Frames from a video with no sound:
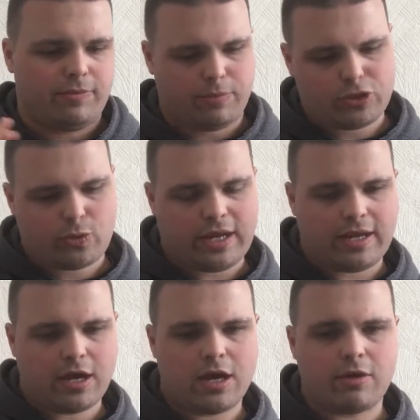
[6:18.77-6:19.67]

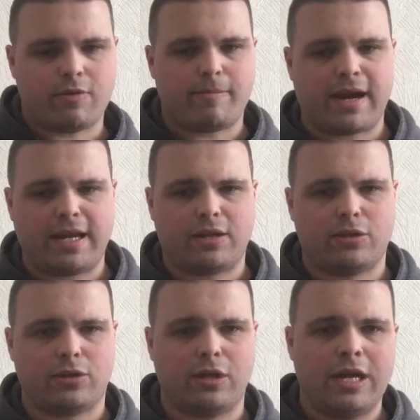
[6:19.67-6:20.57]
between her and
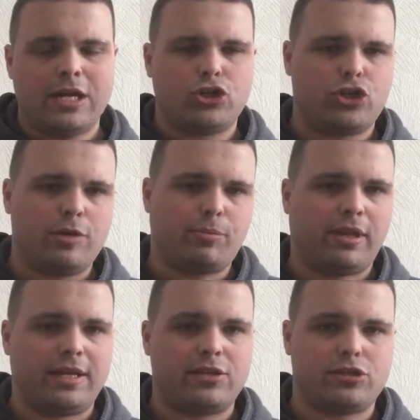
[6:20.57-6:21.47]
Michael. She
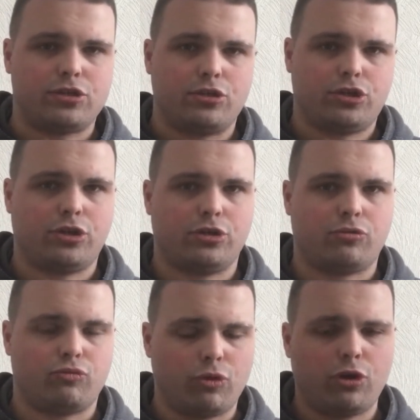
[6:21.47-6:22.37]
plays such a
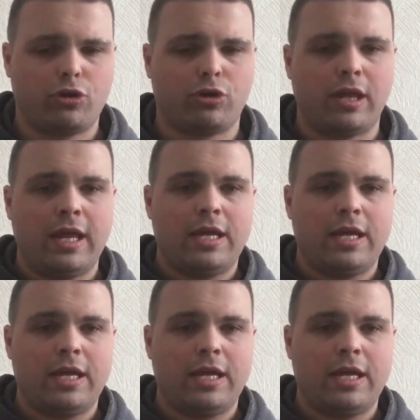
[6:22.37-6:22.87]
good role.